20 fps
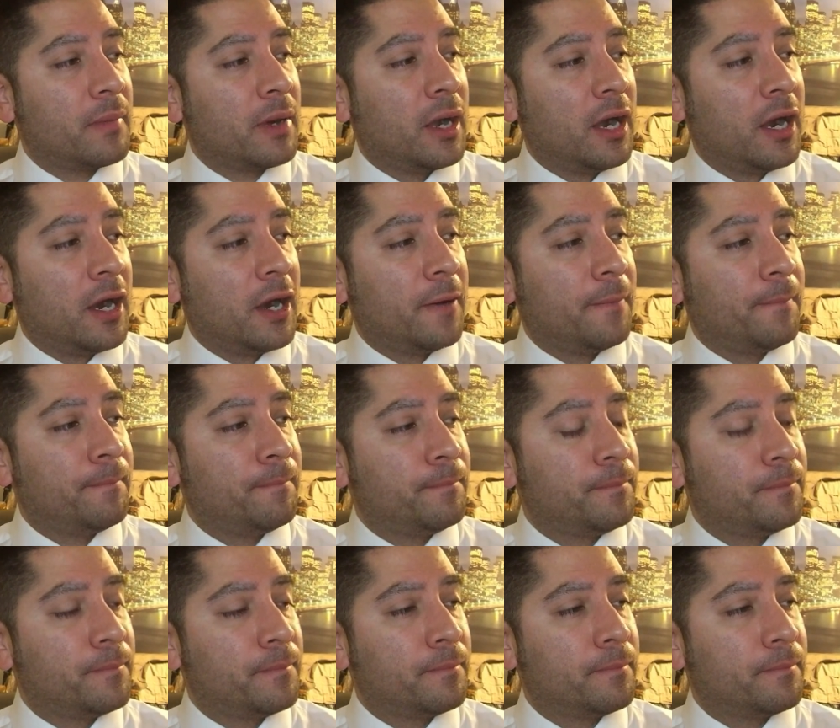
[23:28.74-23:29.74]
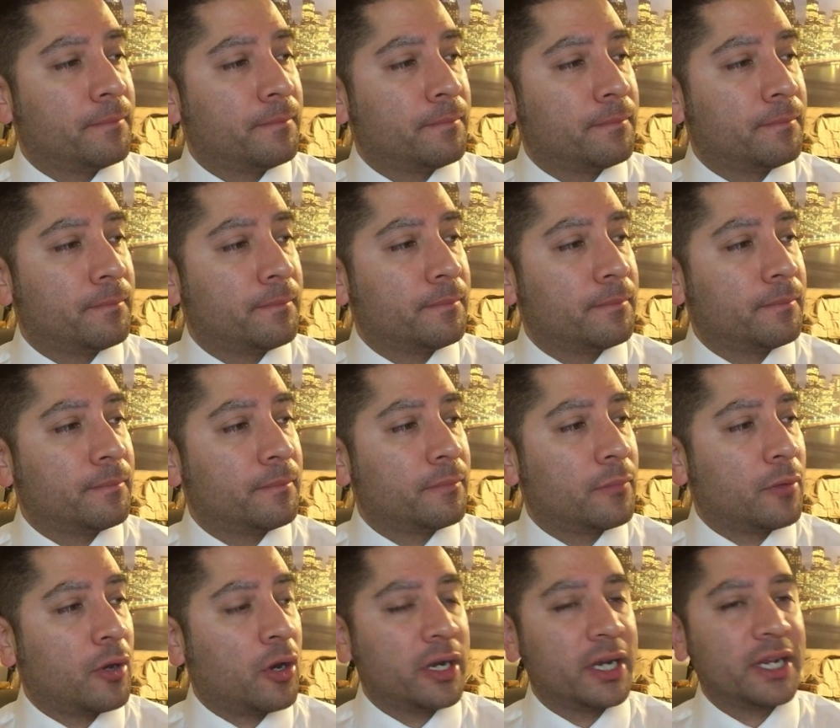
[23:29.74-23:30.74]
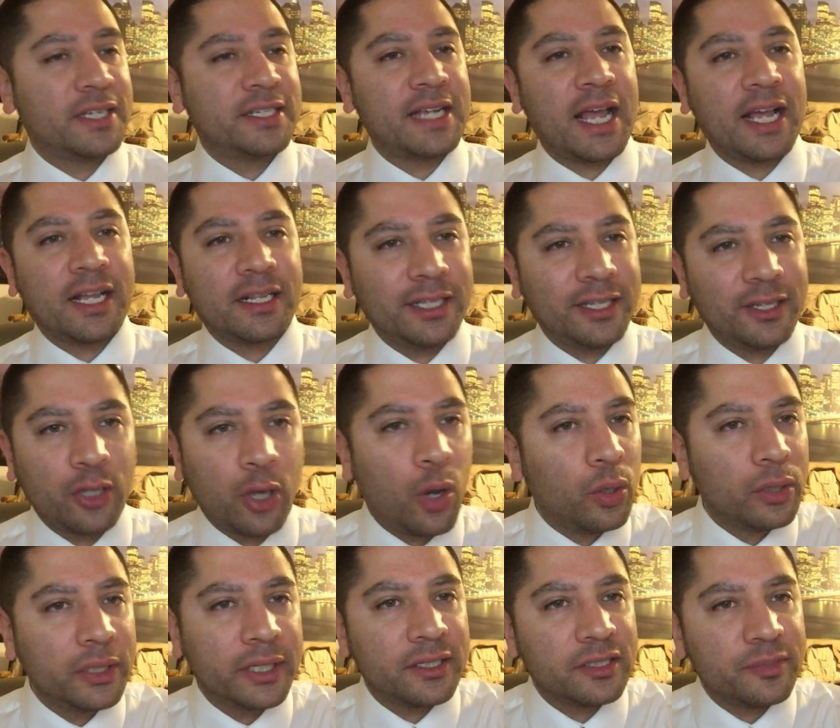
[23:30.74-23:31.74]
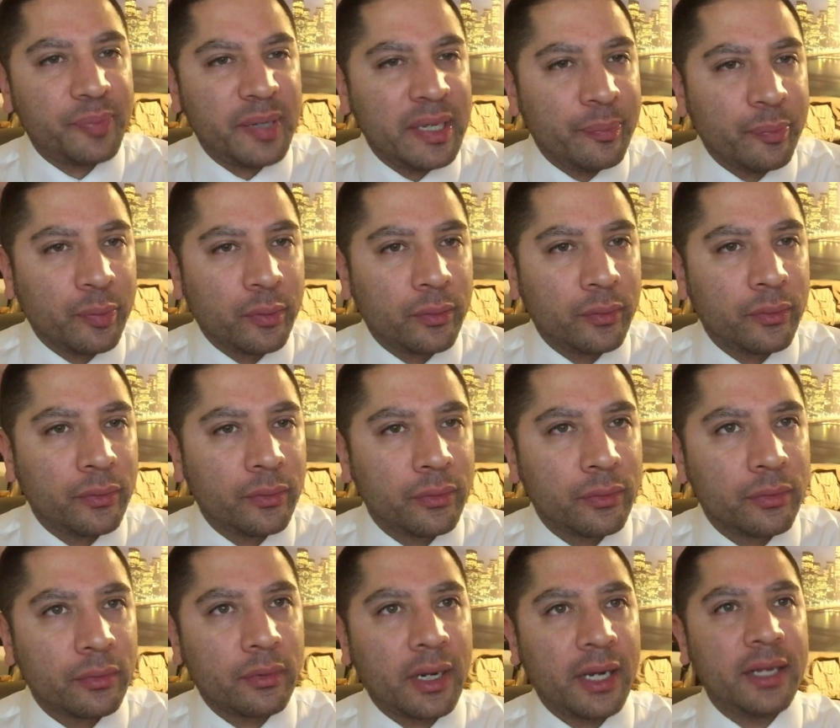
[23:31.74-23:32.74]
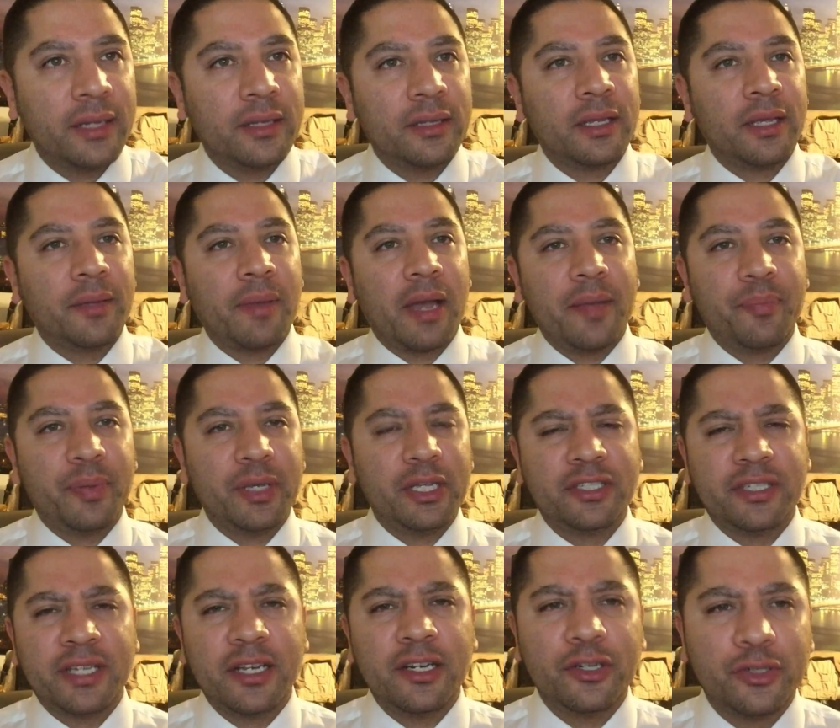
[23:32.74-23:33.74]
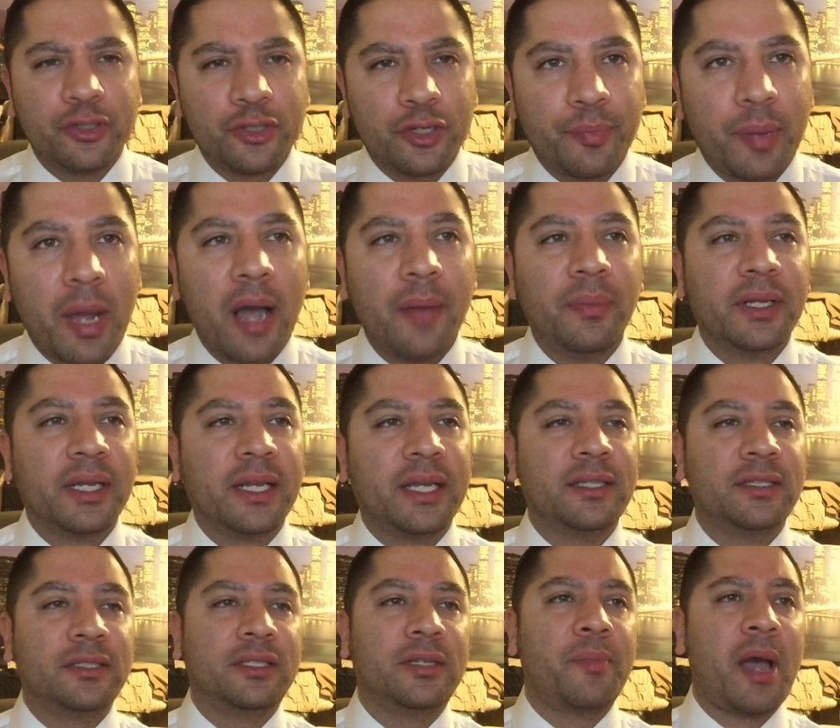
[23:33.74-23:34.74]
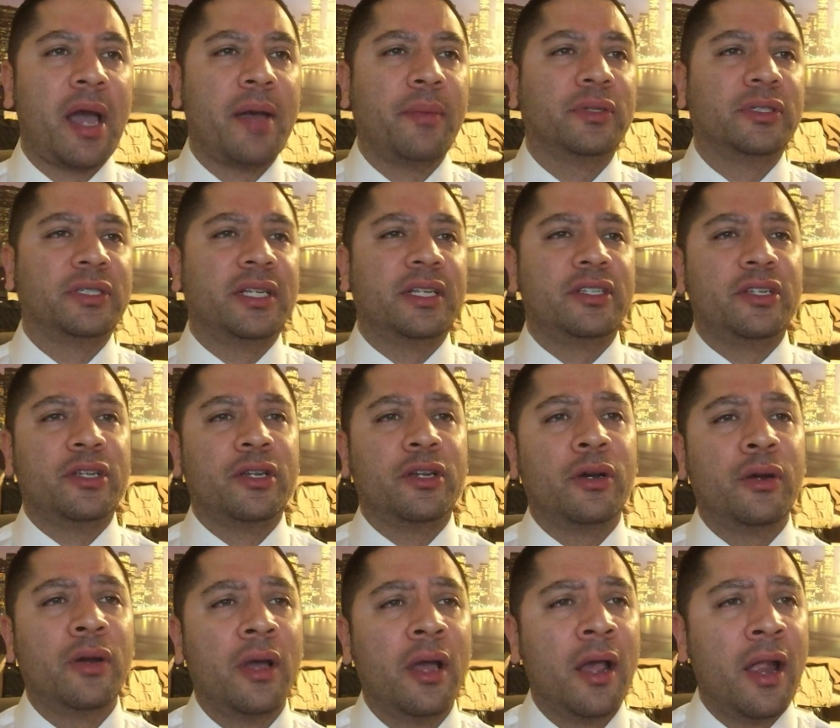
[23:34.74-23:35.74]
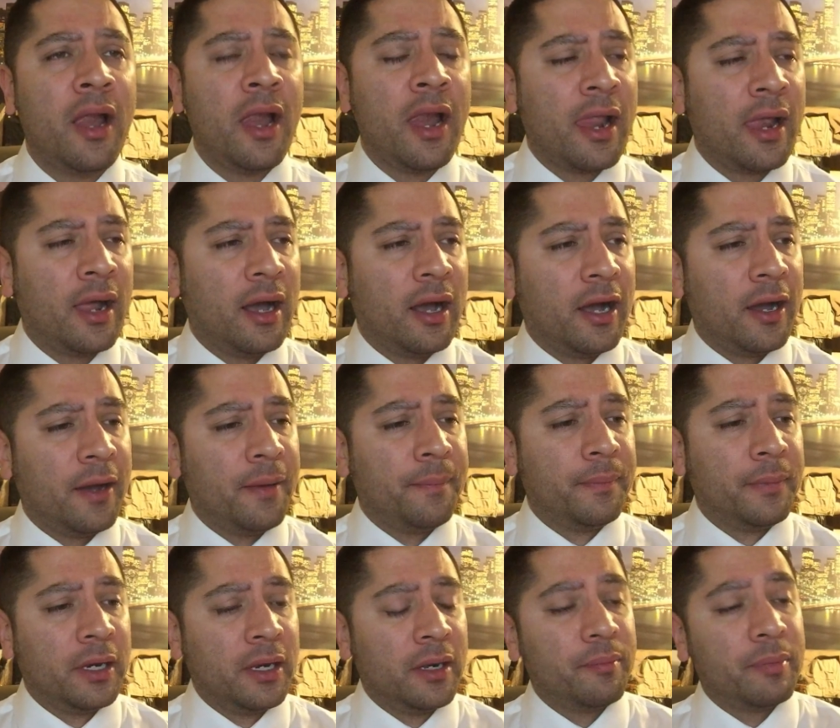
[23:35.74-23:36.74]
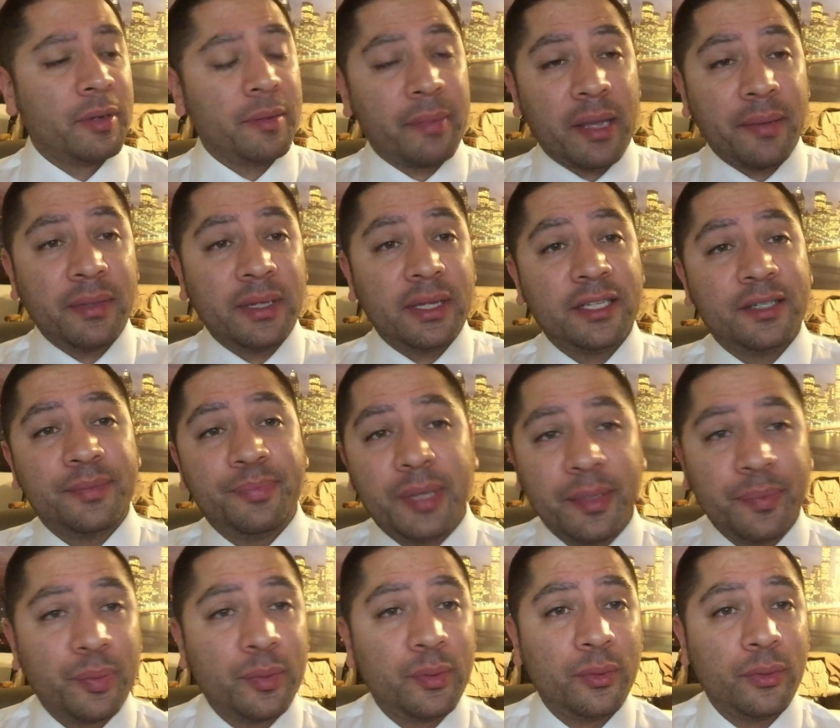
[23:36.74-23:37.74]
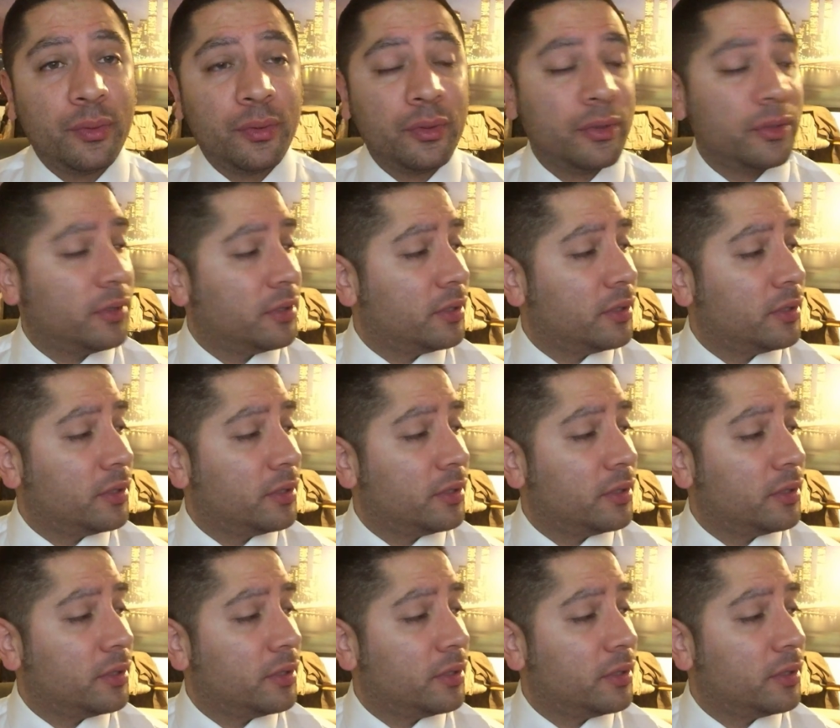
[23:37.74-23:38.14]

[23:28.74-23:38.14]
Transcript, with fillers: um aren't exactly the holiest people right? They might be sinners or publicans, the Bible says, you know. Um, but maybe these people